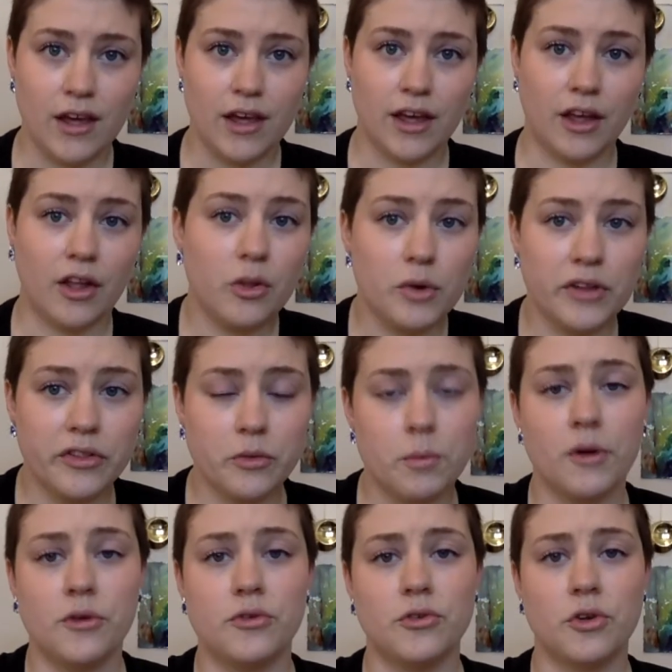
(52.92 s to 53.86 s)
including the
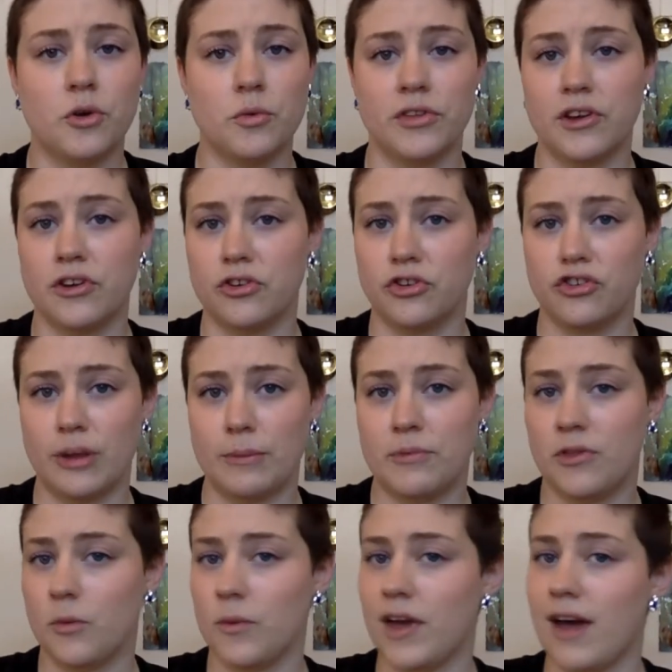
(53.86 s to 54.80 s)
personal
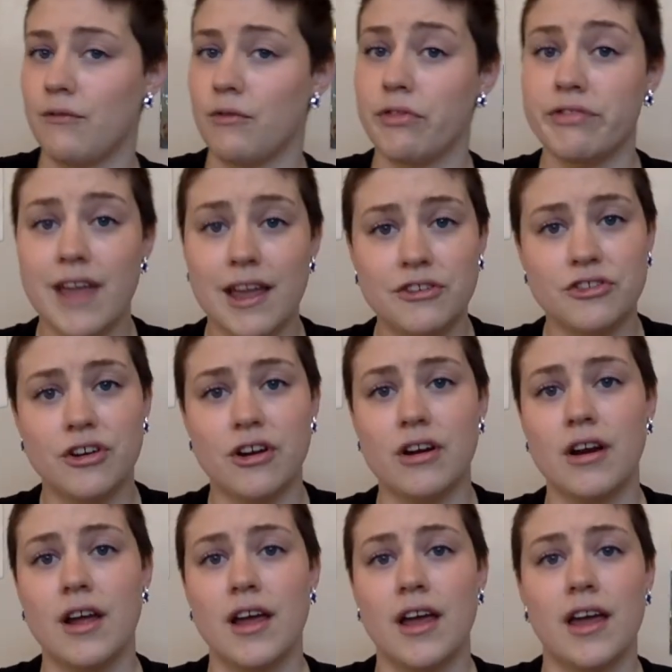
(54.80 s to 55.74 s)
relationships that we have with
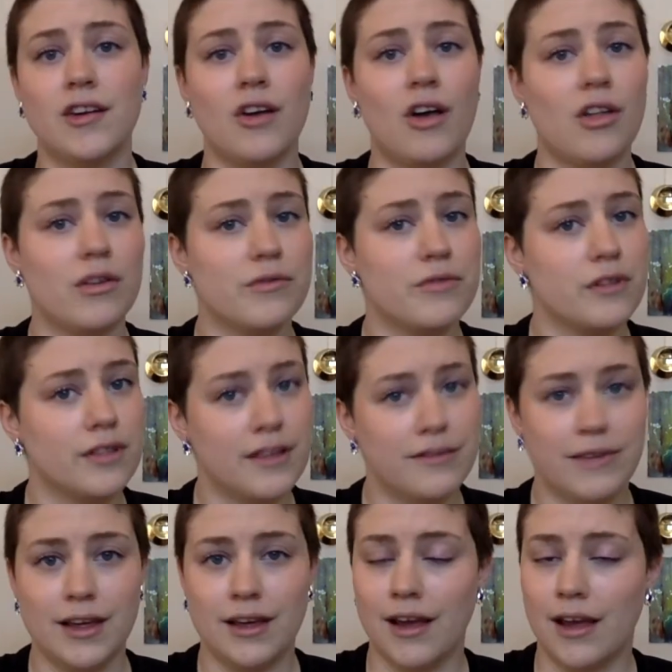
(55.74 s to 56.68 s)
nature and all of the
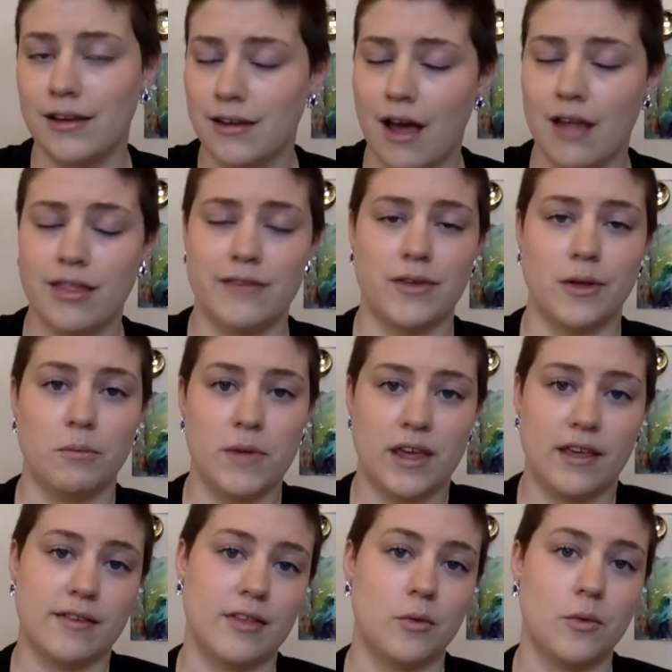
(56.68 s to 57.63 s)
living and non living
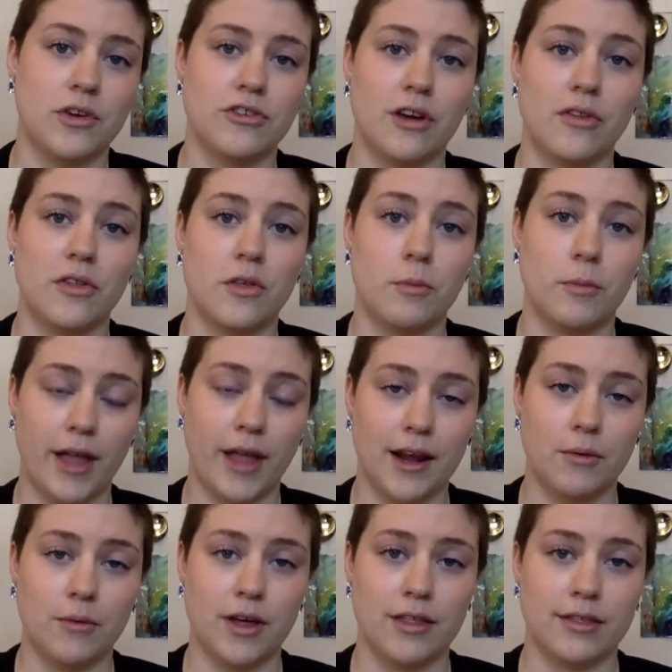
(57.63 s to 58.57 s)
beings that we share this
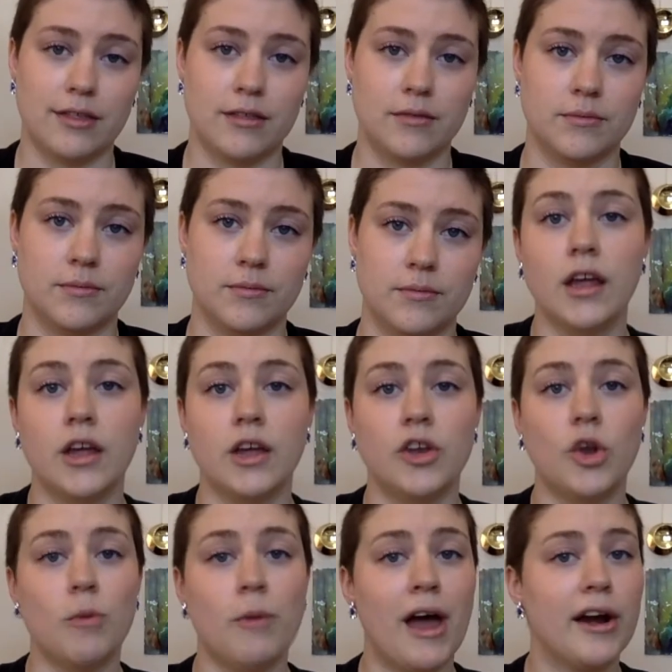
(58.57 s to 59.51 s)
planet with.
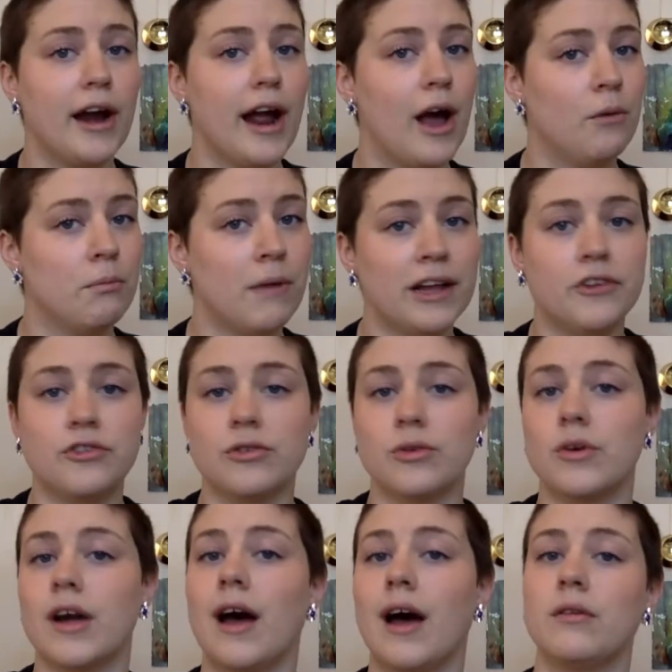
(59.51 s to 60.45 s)
No matter how
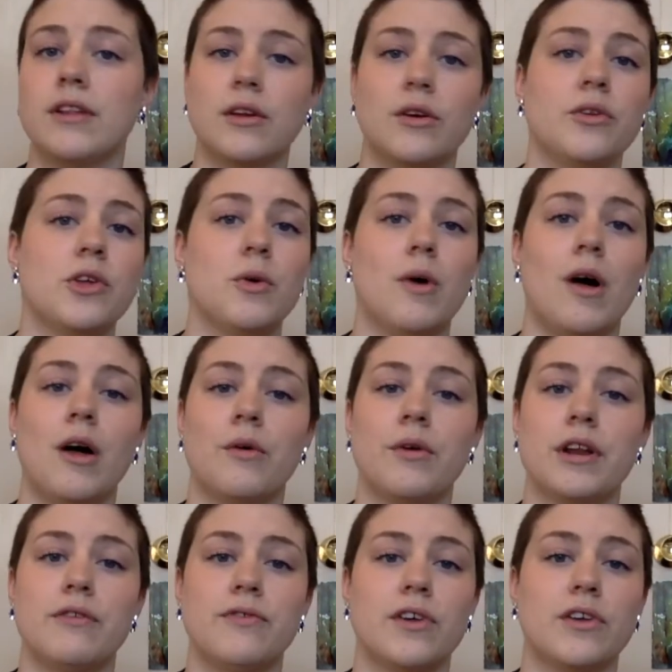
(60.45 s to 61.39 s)
much or how little you
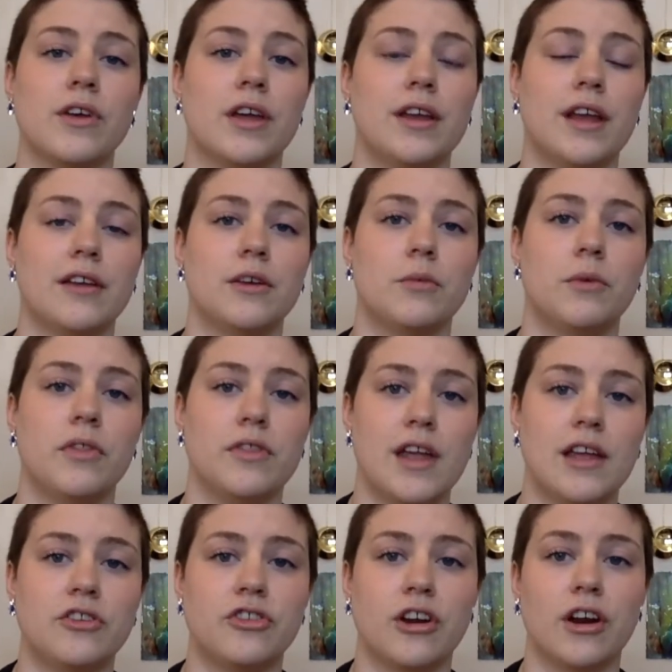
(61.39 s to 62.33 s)
already feel connected with
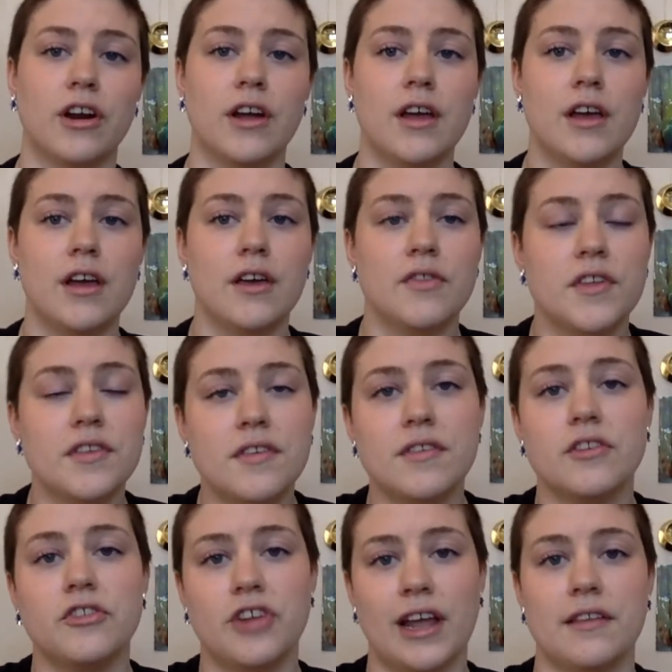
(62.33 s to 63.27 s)
nature, this
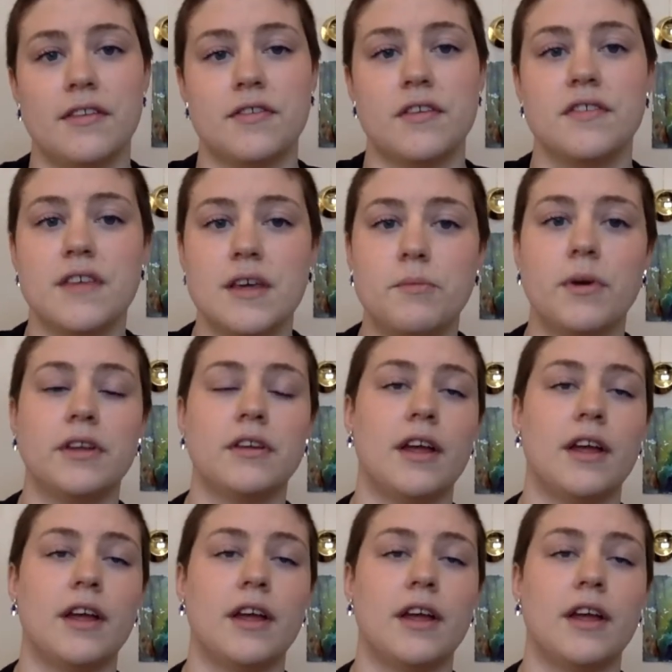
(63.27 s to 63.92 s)
is a chance to deepen